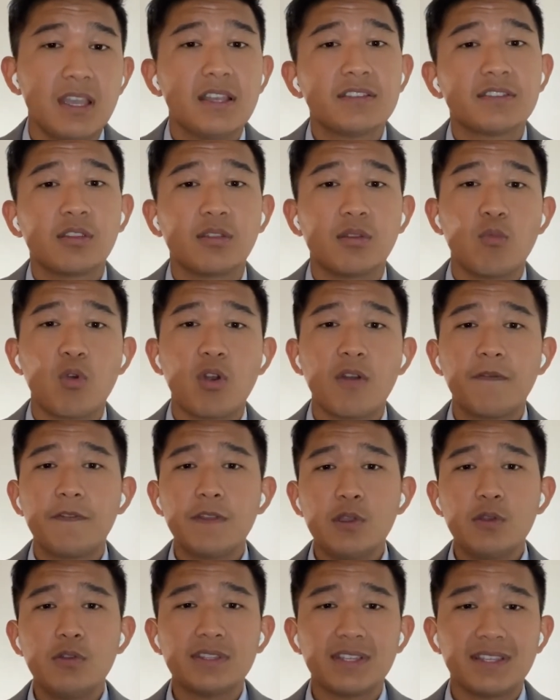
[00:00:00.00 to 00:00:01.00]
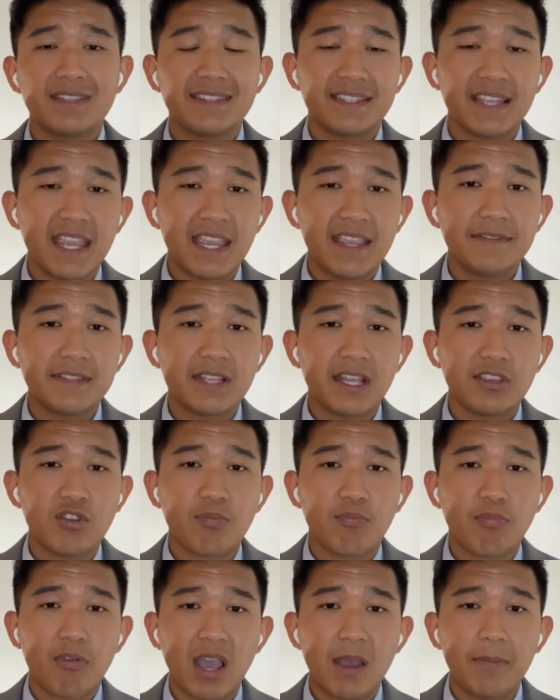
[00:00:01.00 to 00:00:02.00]
So the more views and saves that your
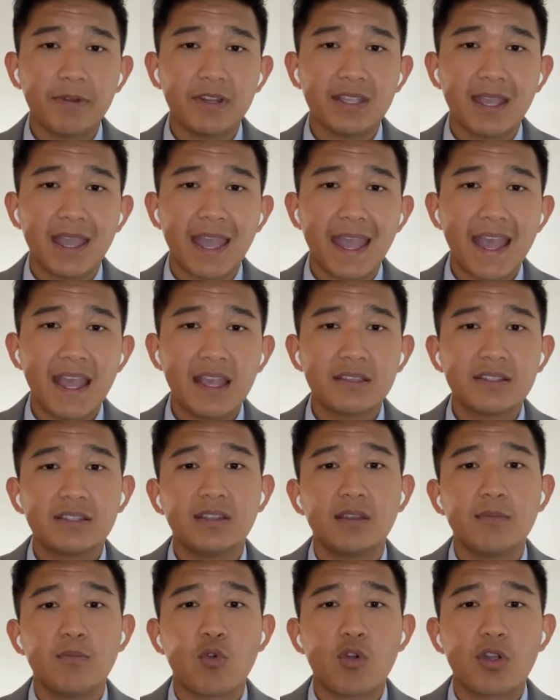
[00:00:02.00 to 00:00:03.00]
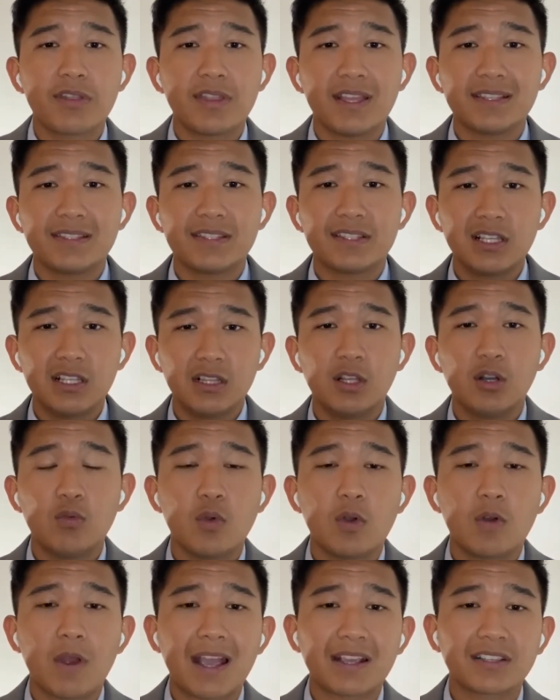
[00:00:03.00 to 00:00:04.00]
property has, the more that Zillow
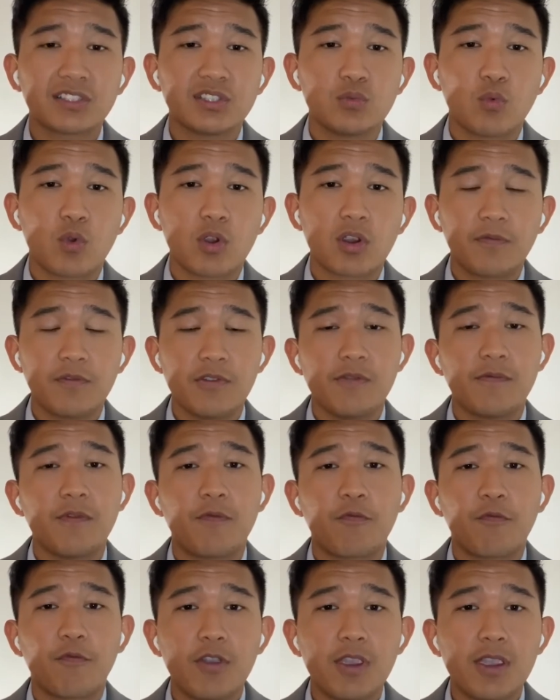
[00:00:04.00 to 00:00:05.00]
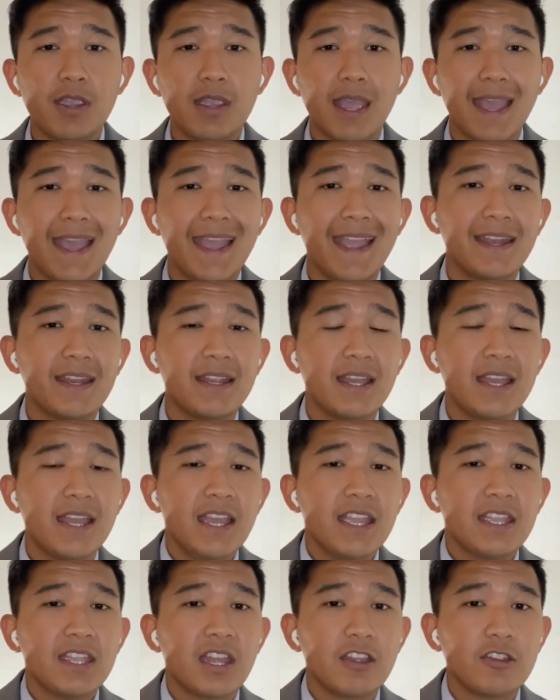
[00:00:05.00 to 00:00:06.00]
will actually work for you for free and
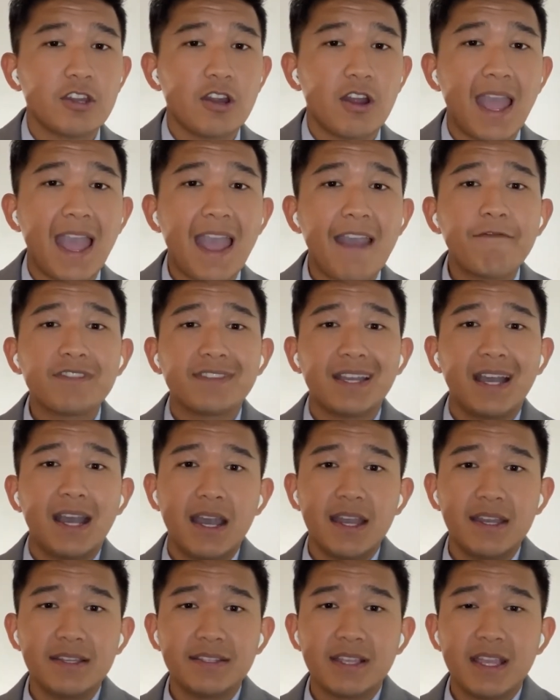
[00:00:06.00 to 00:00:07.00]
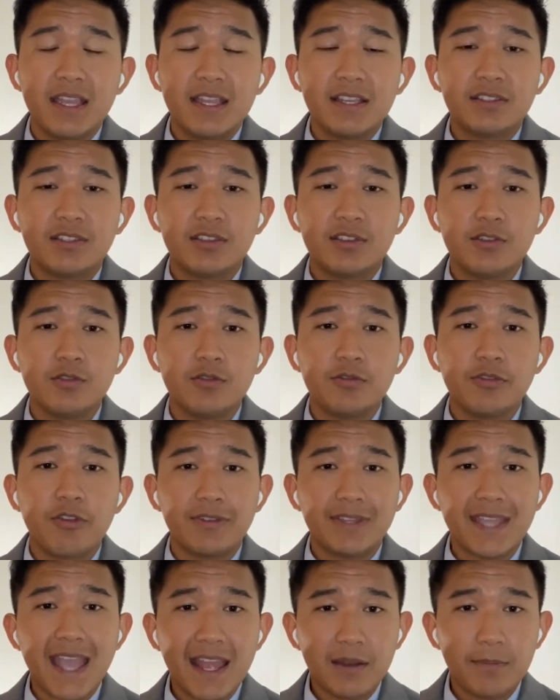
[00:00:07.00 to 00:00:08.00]
advertise to their
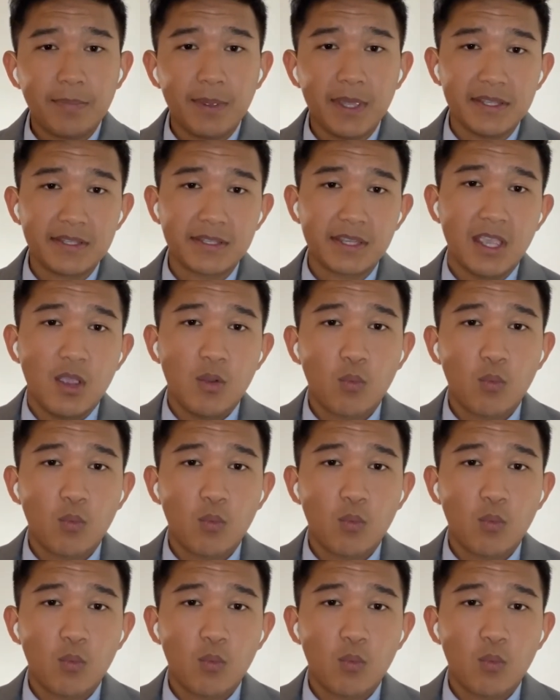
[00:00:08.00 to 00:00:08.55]
database.